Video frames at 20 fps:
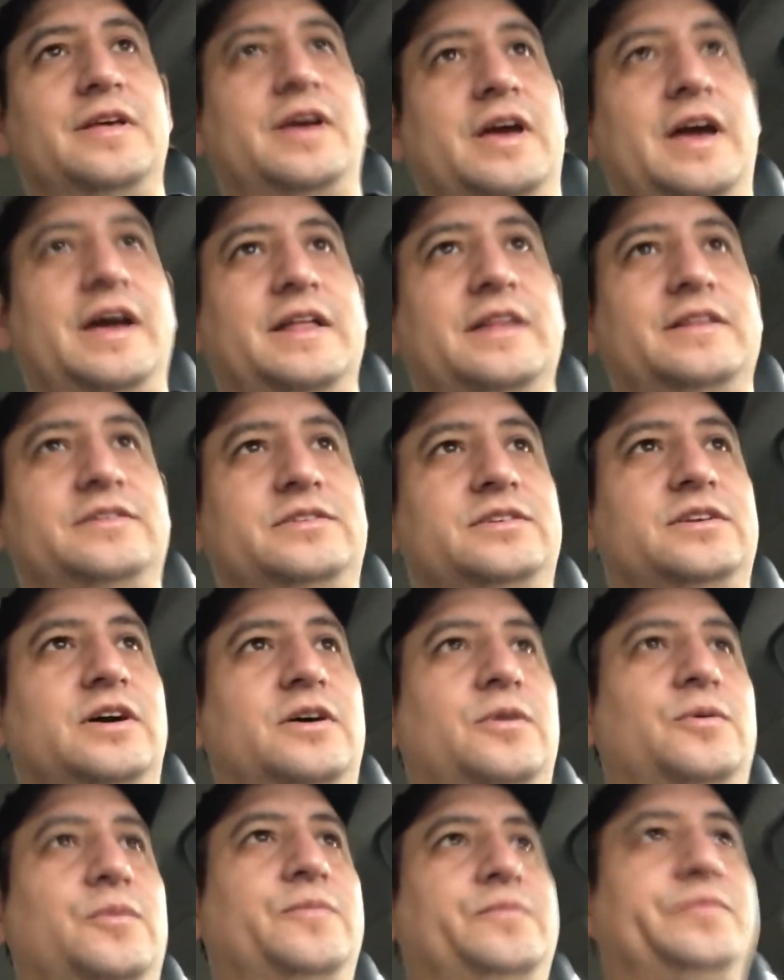And
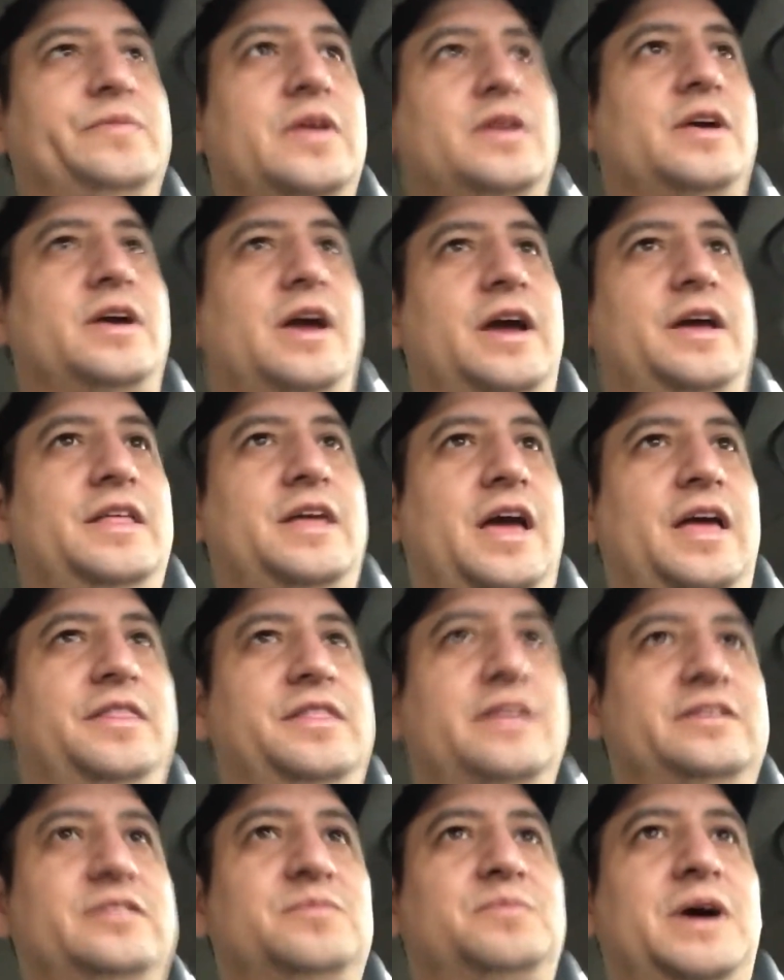so, and this